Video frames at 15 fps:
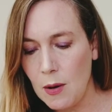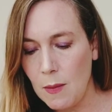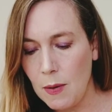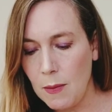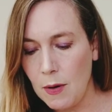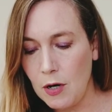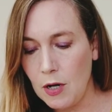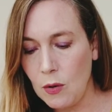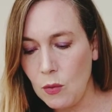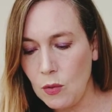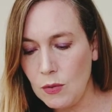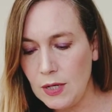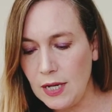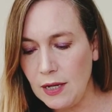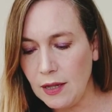promoting
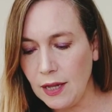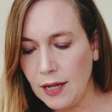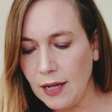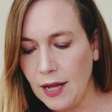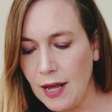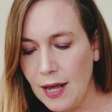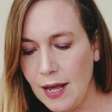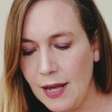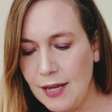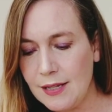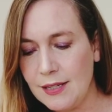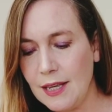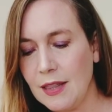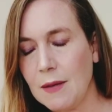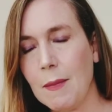wound healing,
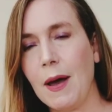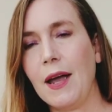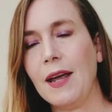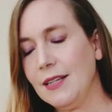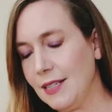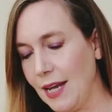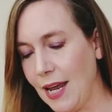easing the mind,